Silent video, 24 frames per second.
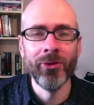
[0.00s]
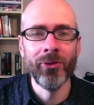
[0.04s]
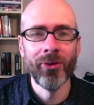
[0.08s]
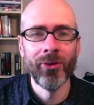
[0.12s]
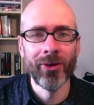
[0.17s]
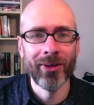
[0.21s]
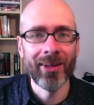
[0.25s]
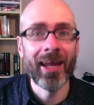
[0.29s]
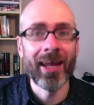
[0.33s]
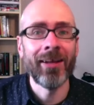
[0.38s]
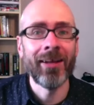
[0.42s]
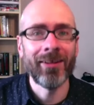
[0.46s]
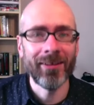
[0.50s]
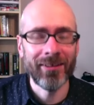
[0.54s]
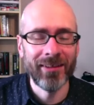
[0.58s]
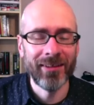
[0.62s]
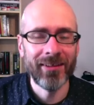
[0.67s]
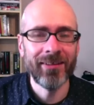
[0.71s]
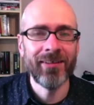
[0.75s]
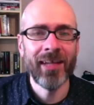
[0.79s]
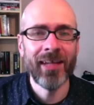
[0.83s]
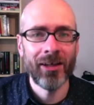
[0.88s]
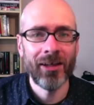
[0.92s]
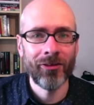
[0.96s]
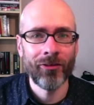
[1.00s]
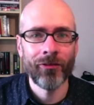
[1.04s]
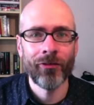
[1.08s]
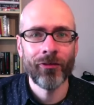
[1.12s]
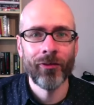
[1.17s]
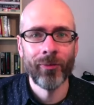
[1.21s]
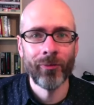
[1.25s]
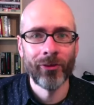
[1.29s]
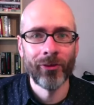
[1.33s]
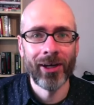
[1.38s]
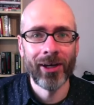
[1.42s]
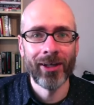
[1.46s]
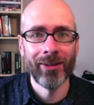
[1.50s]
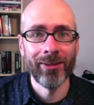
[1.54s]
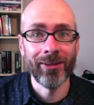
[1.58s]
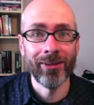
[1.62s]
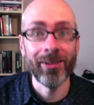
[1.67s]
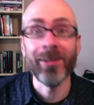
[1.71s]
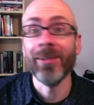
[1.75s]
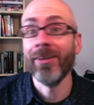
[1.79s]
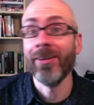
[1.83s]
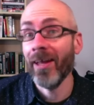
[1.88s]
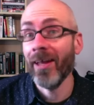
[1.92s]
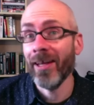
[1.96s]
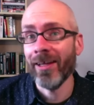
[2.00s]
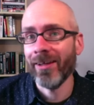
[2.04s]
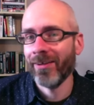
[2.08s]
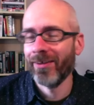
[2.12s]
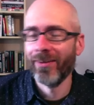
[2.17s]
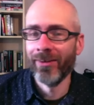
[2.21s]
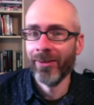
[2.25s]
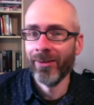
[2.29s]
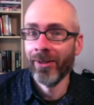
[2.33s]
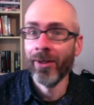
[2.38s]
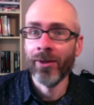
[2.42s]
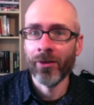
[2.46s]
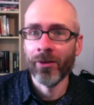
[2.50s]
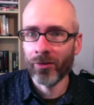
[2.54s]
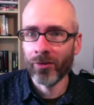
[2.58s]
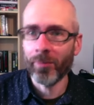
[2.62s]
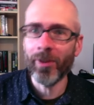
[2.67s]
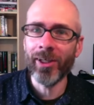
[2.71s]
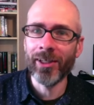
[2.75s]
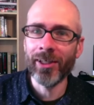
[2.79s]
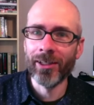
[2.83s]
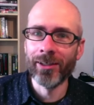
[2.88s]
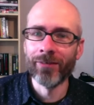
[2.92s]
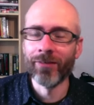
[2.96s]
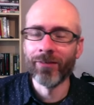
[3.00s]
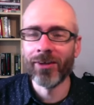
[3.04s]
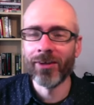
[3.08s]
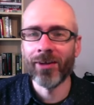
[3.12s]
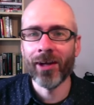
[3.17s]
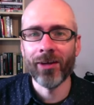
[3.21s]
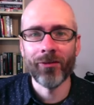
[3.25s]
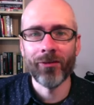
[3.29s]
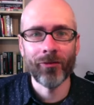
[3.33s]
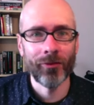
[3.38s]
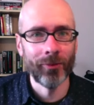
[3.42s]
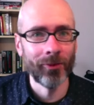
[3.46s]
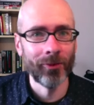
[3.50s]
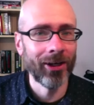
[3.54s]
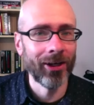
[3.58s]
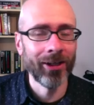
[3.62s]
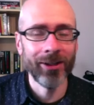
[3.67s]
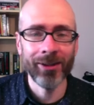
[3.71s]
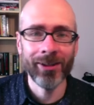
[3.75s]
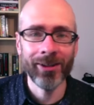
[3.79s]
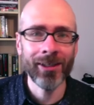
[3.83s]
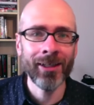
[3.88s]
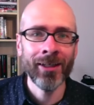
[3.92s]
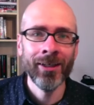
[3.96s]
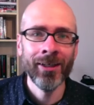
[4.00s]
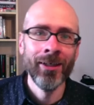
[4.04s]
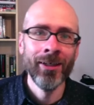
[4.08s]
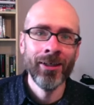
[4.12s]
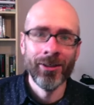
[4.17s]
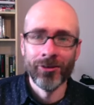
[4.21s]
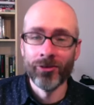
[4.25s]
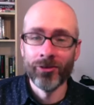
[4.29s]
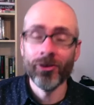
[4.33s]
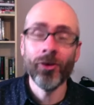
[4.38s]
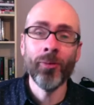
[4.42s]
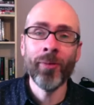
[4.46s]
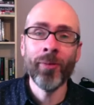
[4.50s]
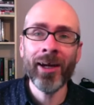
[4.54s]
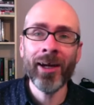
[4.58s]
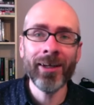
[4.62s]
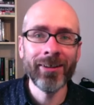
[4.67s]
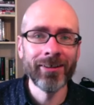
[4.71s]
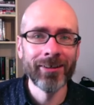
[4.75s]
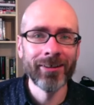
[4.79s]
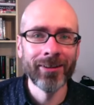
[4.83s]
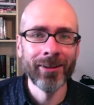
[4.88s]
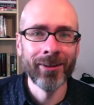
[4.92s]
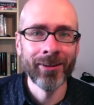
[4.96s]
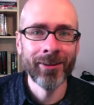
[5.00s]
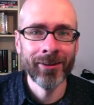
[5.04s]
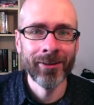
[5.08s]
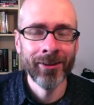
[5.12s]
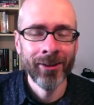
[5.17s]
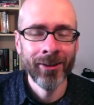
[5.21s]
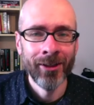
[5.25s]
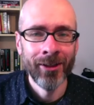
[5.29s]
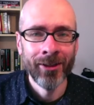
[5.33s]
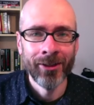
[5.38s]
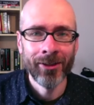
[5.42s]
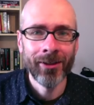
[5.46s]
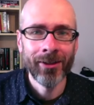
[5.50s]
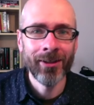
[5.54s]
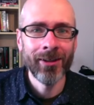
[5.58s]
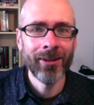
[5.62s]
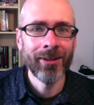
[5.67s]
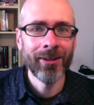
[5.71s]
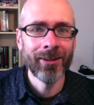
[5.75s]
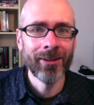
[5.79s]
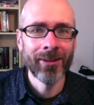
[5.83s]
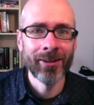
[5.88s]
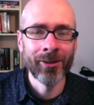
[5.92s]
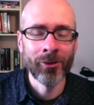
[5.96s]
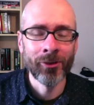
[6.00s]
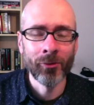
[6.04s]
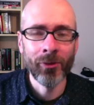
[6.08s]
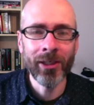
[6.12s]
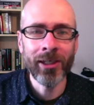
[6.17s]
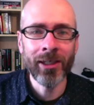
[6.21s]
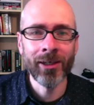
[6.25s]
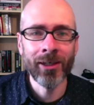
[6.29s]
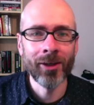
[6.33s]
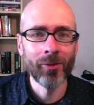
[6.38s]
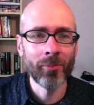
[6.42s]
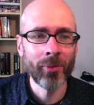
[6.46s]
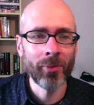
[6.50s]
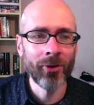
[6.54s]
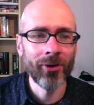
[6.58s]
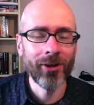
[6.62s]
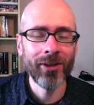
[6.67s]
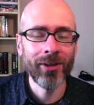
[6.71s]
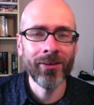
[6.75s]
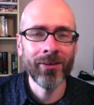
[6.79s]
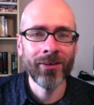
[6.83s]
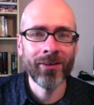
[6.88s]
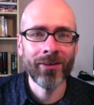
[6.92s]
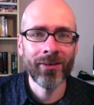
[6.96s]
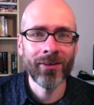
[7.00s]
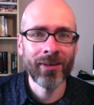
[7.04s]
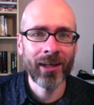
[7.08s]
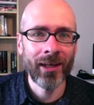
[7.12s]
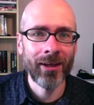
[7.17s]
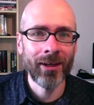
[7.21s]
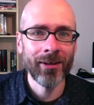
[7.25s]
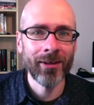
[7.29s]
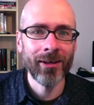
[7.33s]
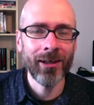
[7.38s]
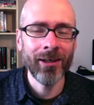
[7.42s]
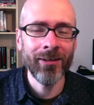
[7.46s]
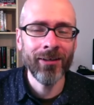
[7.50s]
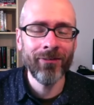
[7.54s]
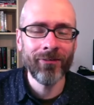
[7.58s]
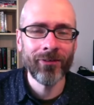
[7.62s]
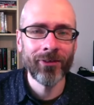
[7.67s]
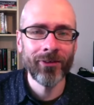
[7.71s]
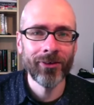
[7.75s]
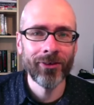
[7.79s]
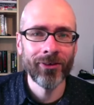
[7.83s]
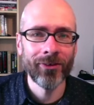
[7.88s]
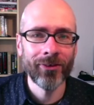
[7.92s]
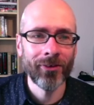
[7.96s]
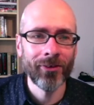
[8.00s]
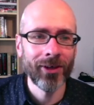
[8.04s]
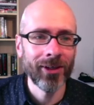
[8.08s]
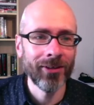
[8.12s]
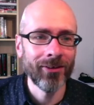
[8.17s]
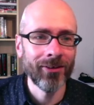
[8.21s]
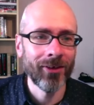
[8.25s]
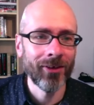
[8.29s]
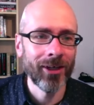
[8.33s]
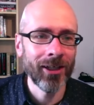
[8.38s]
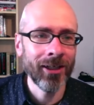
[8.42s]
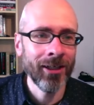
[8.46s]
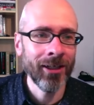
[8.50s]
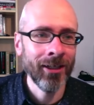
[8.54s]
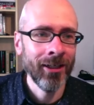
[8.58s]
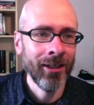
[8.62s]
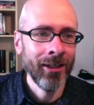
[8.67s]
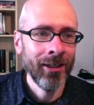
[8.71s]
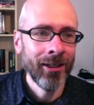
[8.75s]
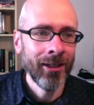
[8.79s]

who are that detached from reality, like, speaking of detached from reality, Joe Biden, the Weekend at Bernie's candidate for 2020,